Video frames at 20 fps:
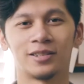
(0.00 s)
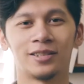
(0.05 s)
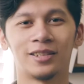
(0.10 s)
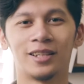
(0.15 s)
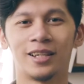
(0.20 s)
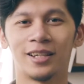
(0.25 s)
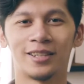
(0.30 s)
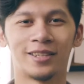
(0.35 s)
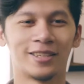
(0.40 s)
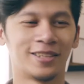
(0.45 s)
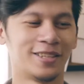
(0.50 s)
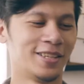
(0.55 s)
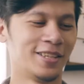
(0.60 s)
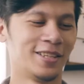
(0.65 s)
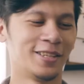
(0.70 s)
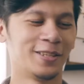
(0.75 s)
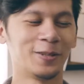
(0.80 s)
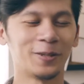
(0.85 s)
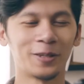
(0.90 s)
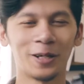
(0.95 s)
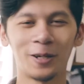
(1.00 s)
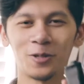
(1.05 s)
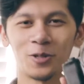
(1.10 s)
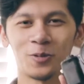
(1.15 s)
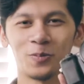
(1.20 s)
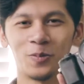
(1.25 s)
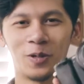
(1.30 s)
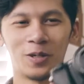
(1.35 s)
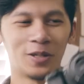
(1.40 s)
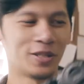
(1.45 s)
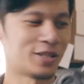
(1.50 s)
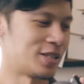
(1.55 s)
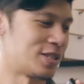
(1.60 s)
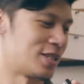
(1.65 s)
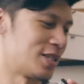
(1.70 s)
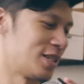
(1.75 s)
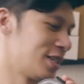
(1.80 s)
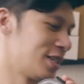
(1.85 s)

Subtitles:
Like, look how small it is.